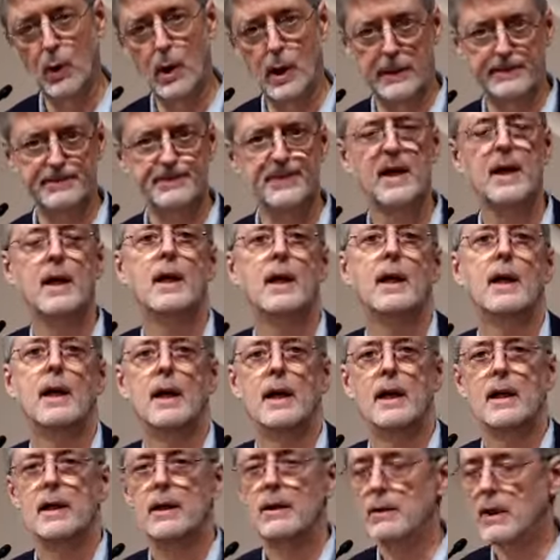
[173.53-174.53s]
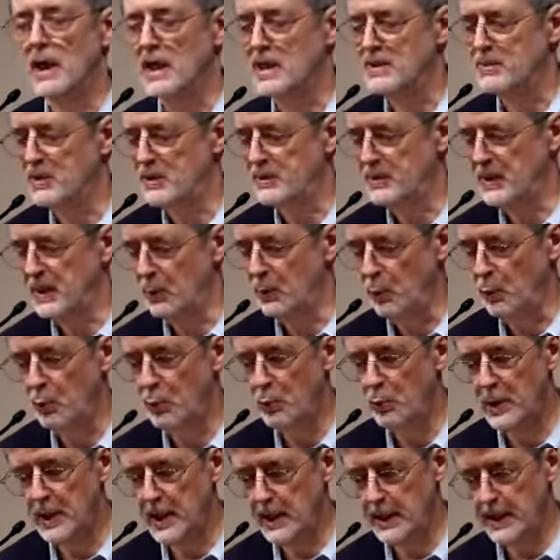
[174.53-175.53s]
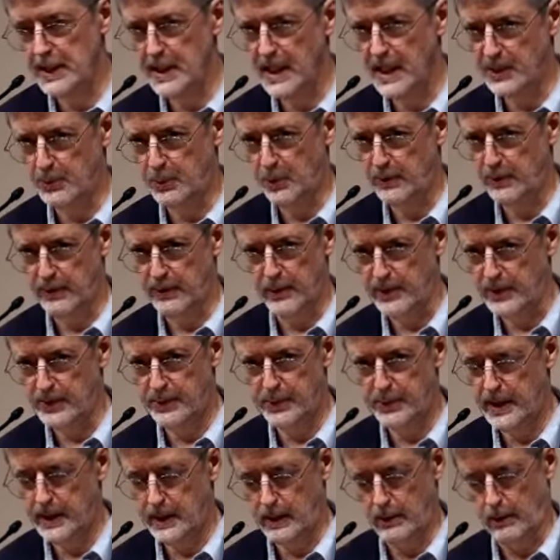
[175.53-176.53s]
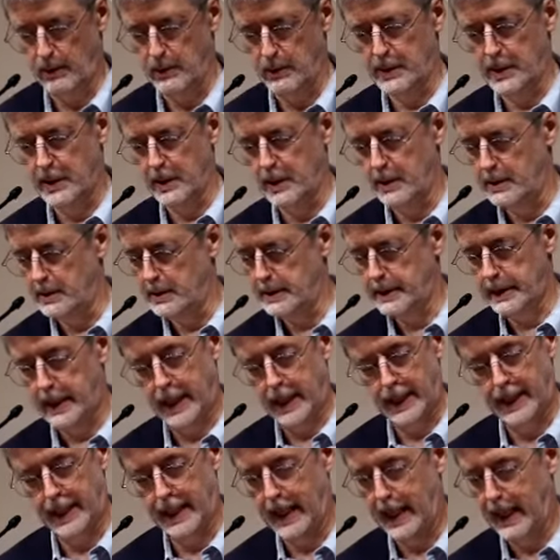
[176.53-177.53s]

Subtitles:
One, you guys must be really desperate for speakers, because